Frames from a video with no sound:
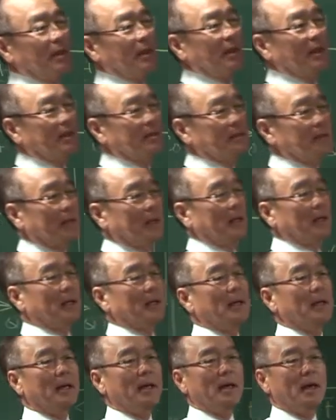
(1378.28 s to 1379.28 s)
thing is that
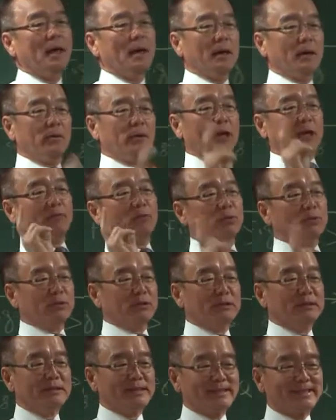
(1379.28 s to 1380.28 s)
you have
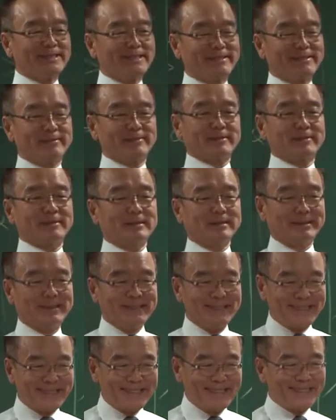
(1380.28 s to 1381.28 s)
to
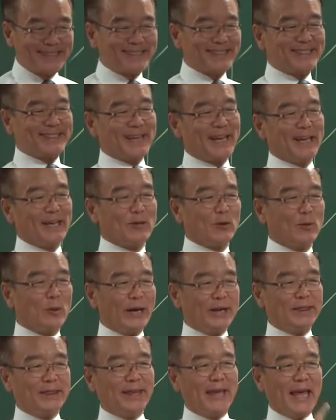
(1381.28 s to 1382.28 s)
understand
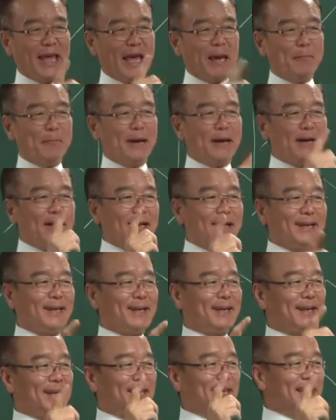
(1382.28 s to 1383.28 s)
what MR
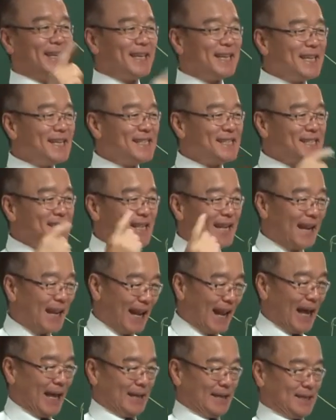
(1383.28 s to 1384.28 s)
is
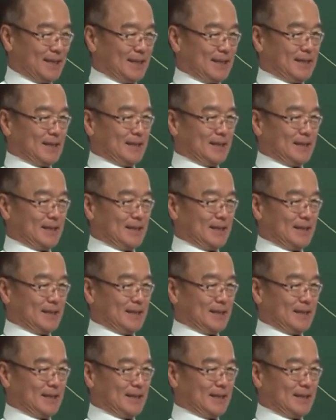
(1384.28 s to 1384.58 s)
like.